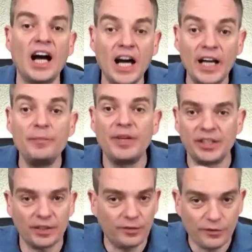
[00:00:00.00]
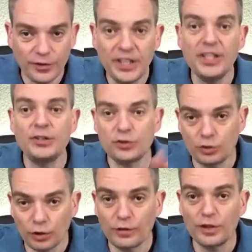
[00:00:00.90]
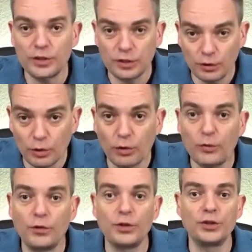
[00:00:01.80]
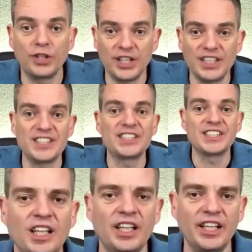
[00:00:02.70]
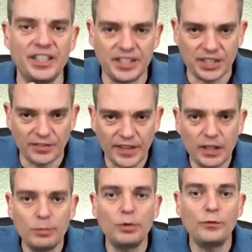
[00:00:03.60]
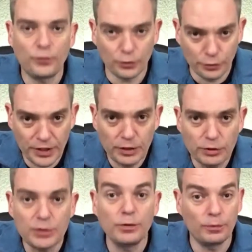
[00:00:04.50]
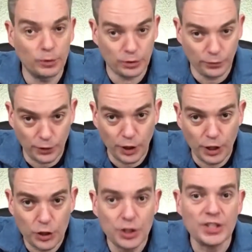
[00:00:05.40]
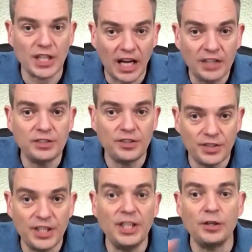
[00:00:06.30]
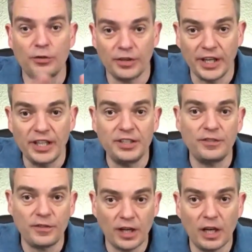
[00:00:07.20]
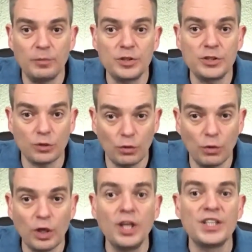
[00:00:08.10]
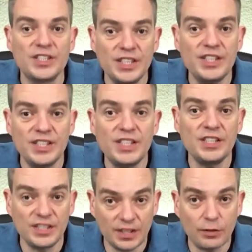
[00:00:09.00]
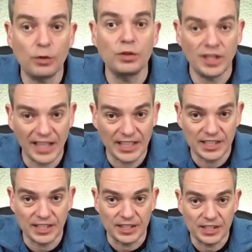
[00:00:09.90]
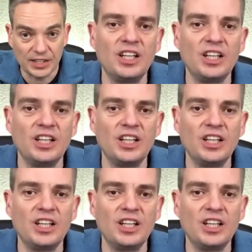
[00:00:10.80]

I made a free serverless logo for you guys. It is available for reuse with modifications under the Creative Commons or CC0 license.